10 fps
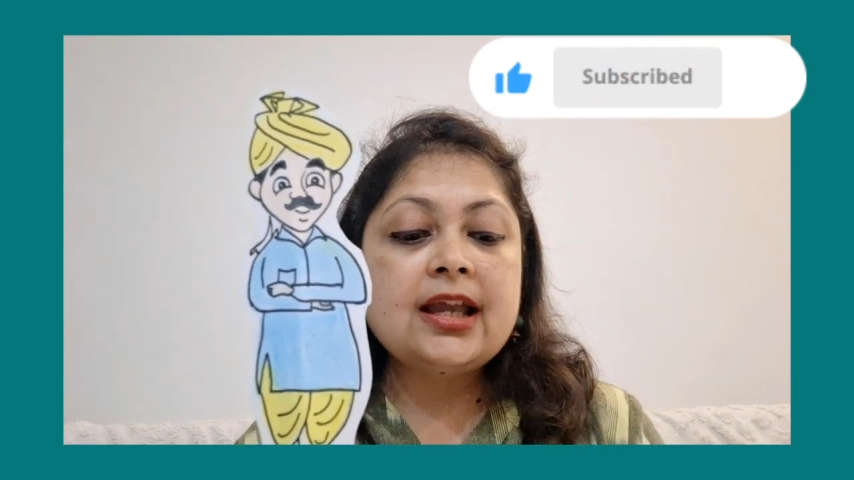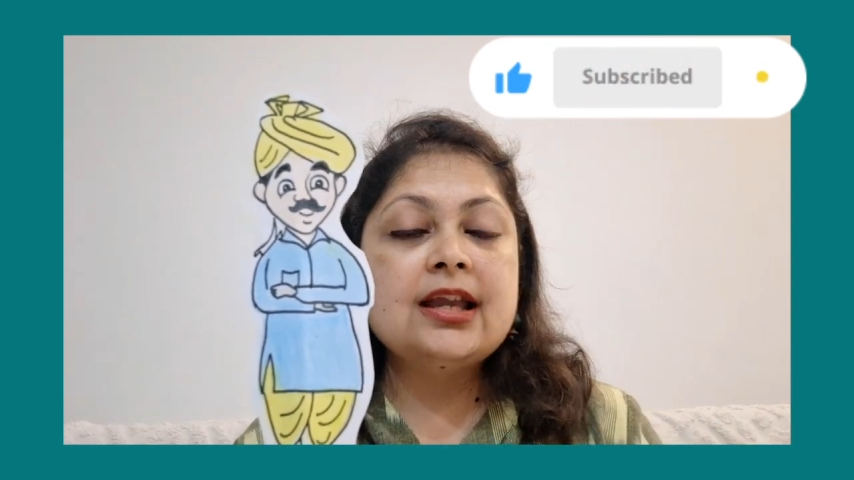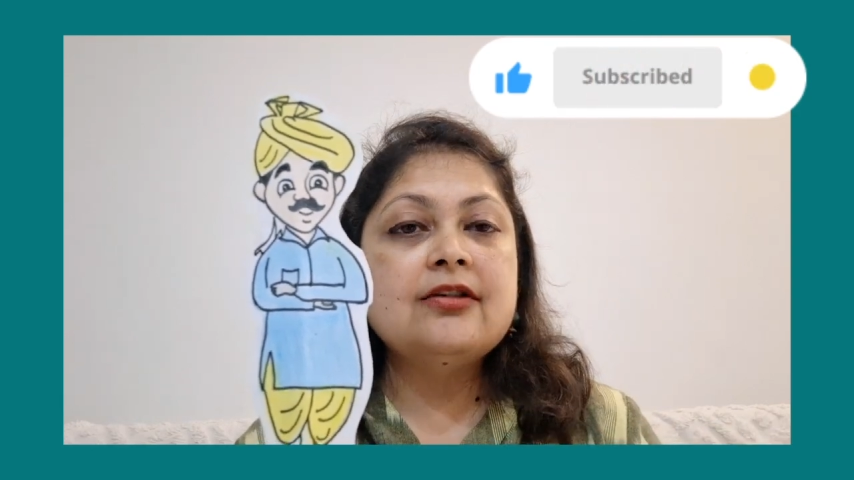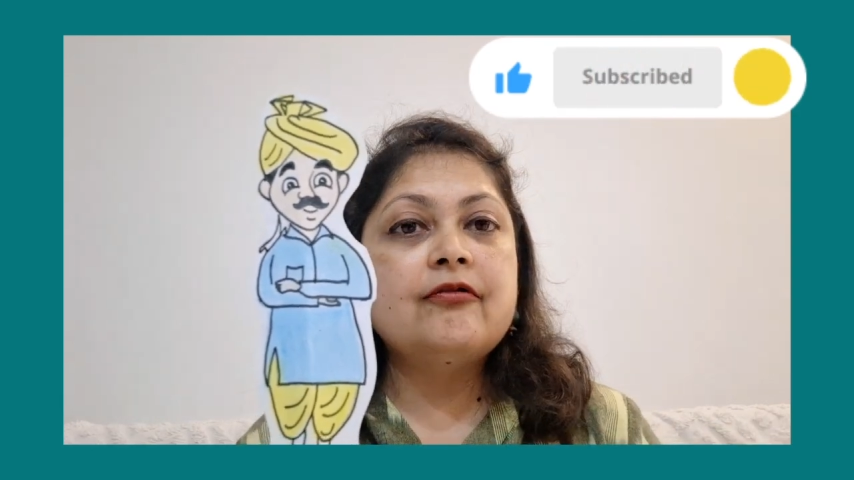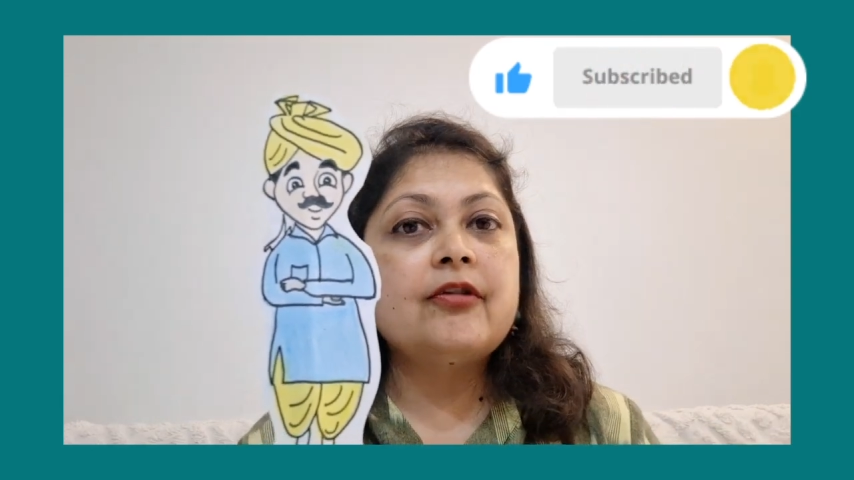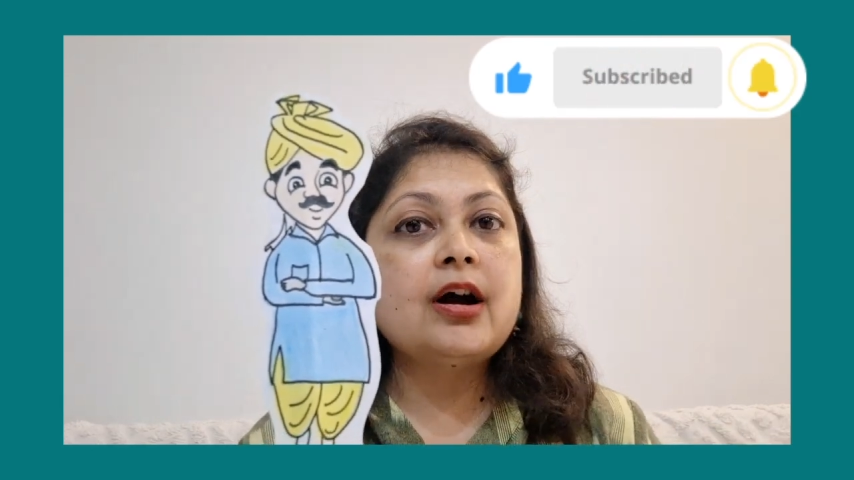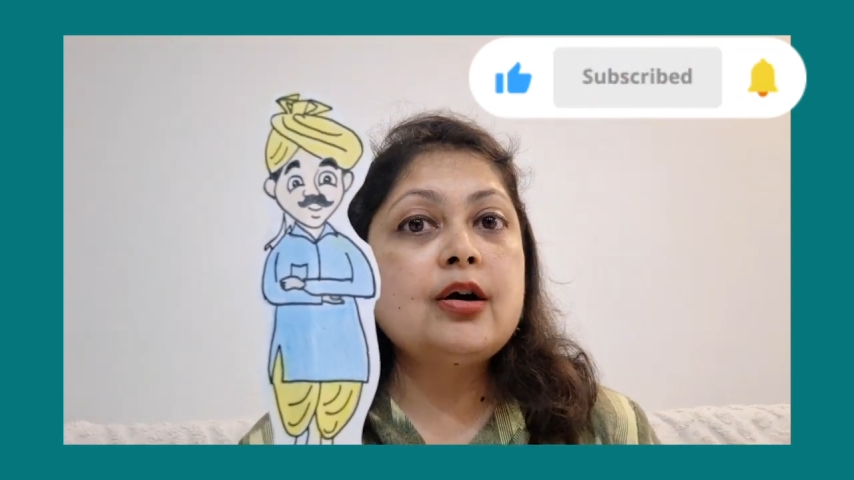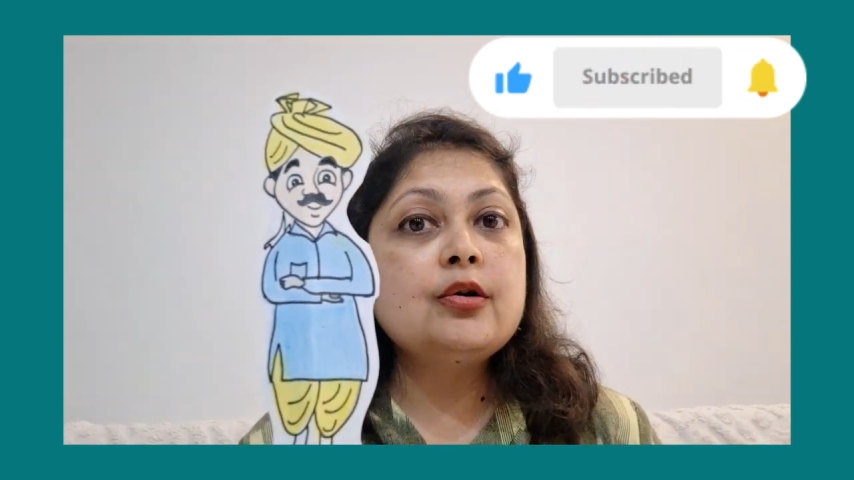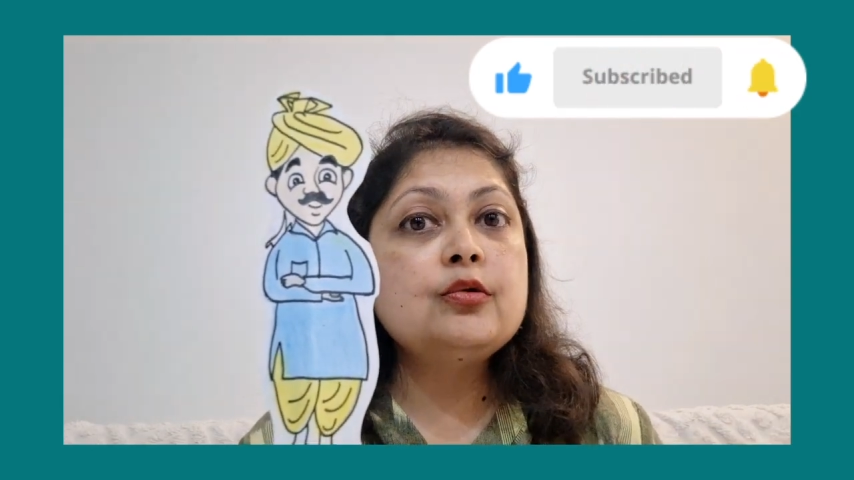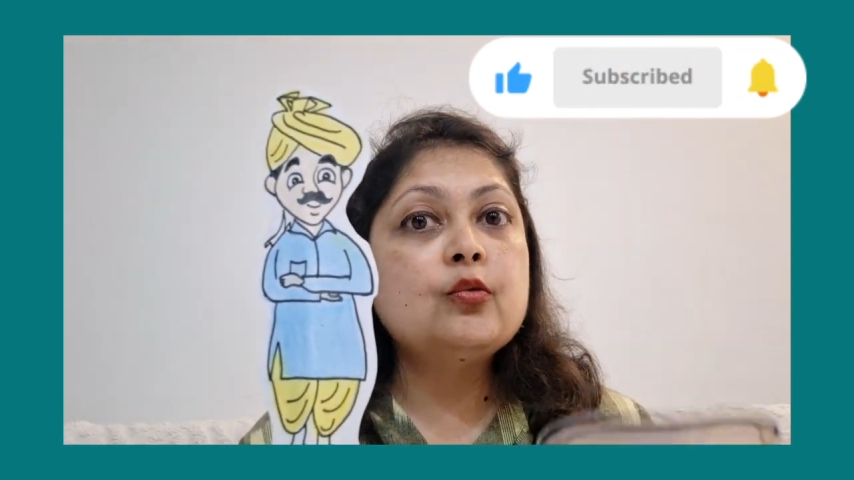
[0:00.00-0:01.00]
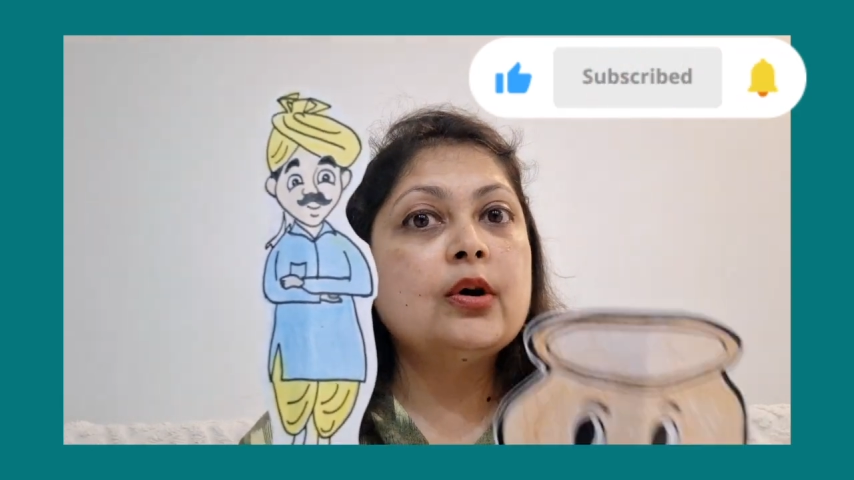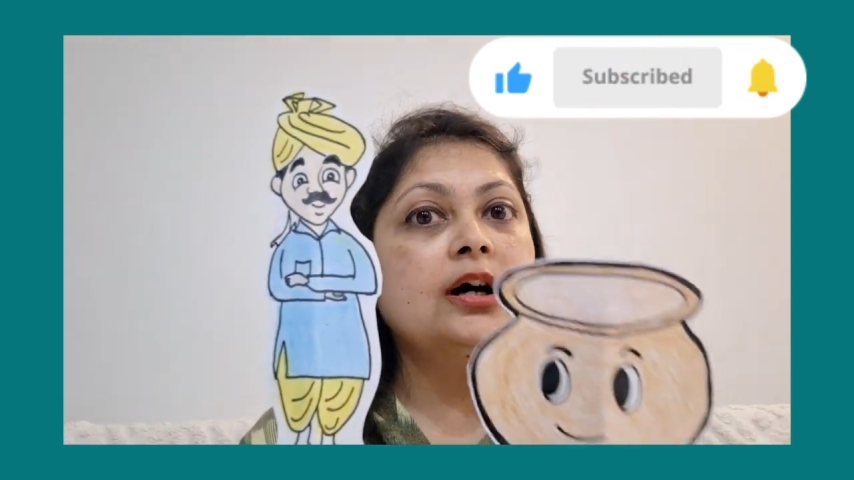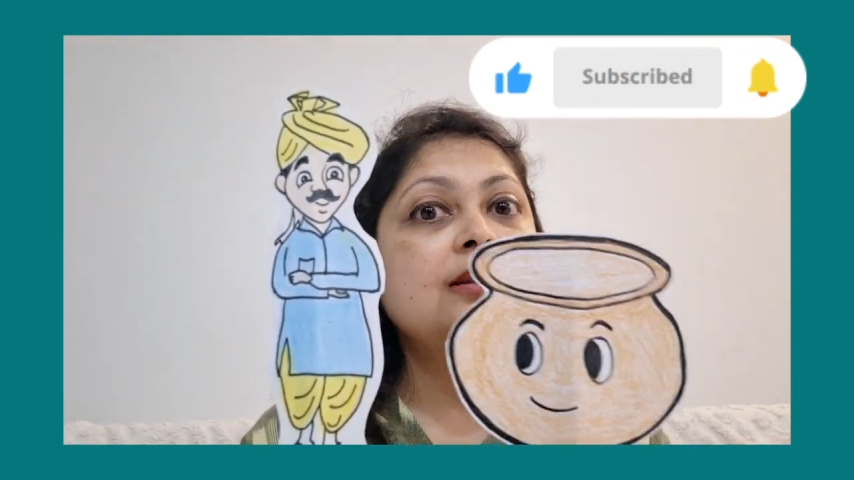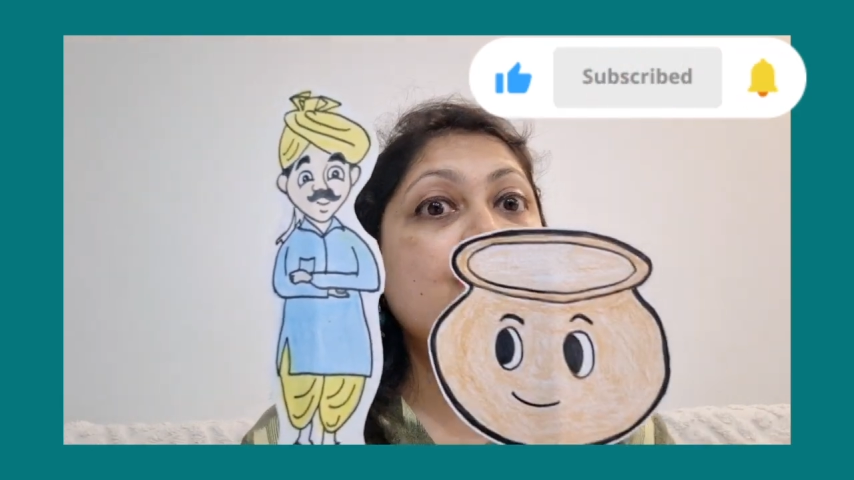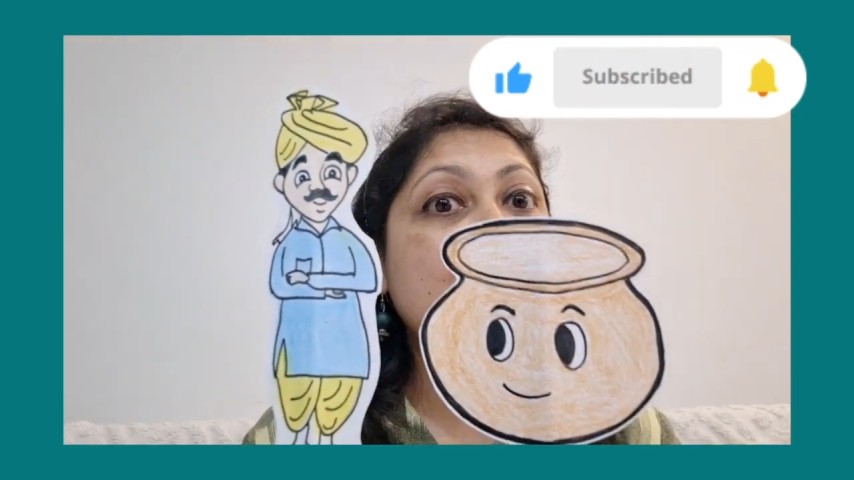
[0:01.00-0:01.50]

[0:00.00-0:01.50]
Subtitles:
He found one